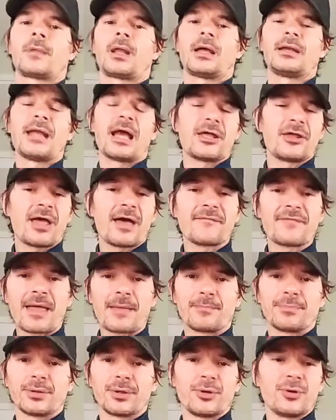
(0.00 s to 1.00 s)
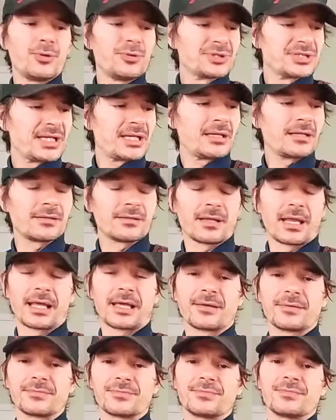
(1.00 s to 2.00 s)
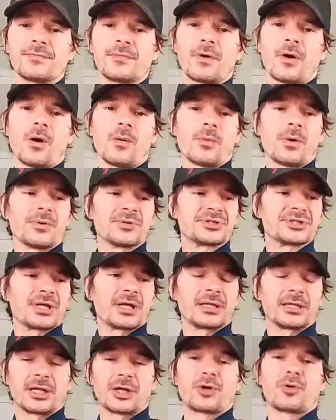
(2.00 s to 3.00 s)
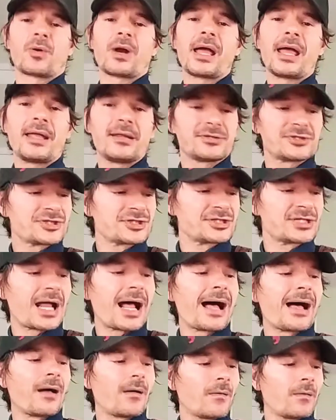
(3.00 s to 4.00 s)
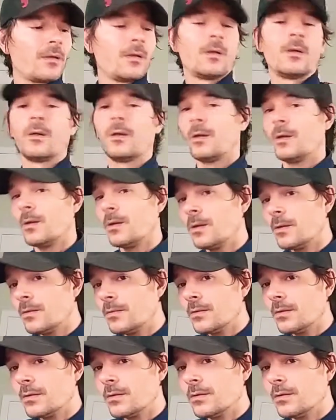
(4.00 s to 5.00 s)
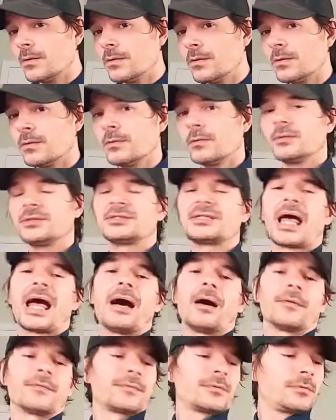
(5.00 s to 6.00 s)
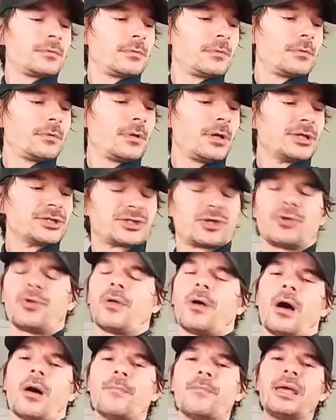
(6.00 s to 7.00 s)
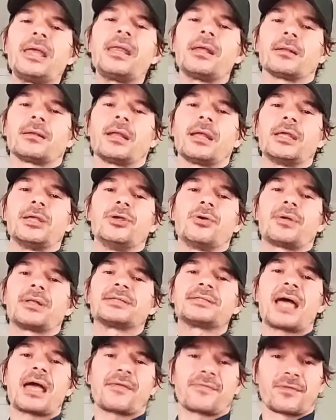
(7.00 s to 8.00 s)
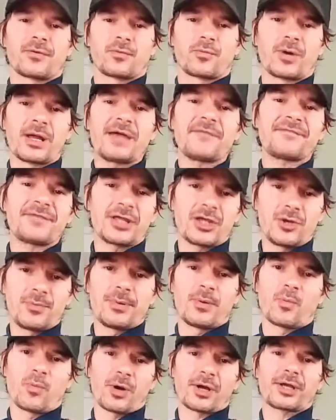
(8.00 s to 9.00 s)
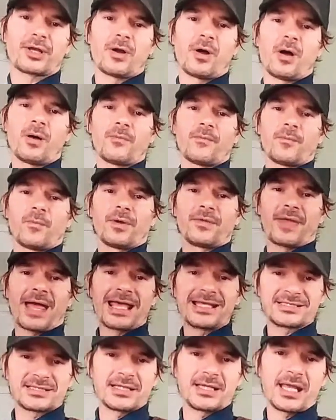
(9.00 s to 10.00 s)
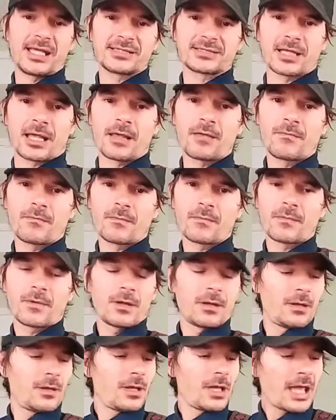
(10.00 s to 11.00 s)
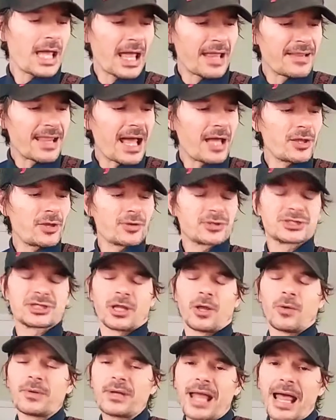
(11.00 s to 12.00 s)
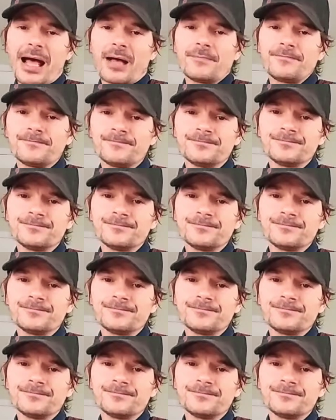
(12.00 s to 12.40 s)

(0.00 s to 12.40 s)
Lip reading: now you have that bluesy, like almost a LaGrange style sound. So immediately you can take the riff that you've been working on with AC/DC, and now you slow it down.